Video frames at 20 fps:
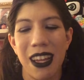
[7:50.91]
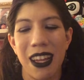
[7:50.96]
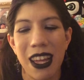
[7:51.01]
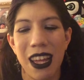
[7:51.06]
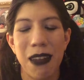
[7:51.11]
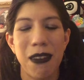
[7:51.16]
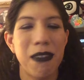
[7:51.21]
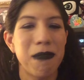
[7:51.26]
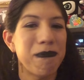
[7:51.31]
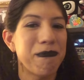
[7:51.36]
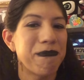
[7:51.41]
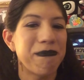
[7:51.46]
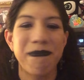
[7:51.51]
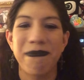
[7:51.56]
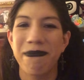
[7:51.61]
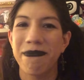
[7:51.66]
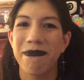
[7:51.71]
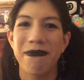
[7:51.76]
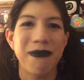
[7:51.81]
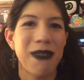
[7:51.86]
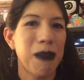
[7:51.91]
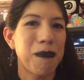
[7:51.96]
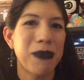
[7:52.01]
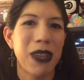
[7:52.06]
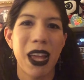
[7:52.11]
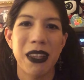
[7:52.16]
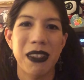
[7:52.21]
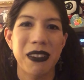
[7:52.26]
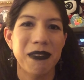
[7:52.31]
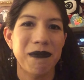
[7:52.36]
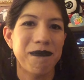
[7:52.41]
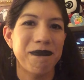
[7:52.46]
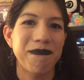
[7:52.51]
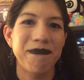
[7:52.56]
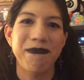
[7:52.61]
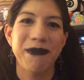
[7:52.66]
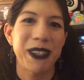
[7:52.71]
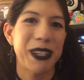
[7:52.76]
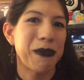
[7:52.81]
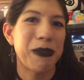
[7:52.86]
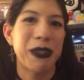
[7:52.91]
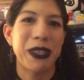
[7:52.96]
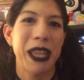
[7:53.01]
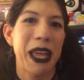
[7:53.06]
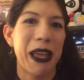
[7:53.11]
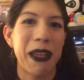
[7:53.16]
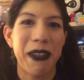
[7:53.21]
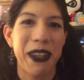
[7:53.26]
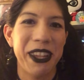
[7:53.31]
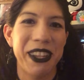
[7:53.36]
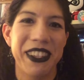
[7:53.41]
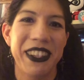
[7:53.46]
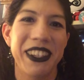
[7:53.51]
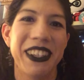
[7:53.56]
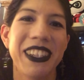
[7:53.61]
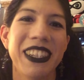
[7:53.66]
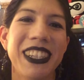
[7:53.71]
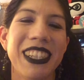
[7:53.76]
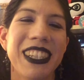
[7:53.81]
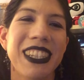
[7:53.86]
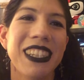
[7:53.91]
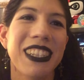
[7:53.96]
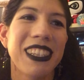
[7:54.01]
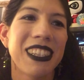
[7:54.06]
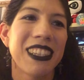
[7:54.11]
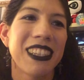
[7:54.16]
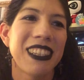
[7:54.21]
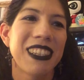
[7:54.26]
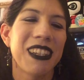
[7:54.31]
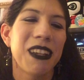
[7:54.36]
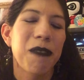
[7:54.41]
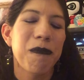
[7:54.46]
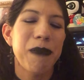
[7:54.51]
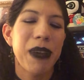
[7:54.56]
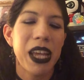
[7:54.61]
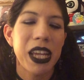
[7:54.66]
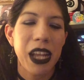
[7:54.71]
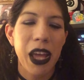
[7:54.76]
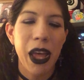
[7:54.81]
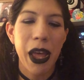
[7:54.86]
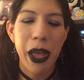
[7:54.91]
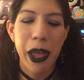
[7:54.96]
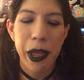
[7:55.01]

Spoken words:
I'm not good with that. but